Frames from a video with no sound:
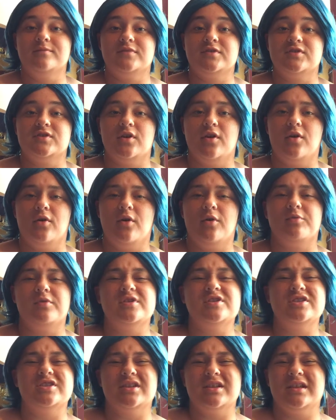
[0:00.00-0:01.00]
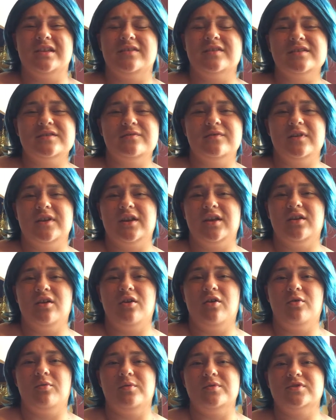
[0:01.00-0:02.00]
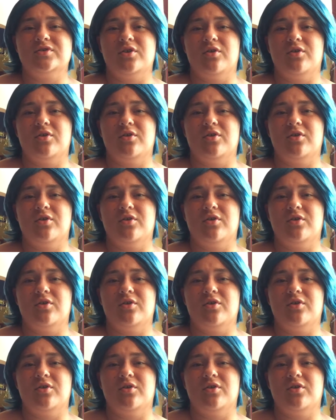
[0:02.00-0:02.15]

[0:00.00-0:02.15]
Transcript: So originally this video was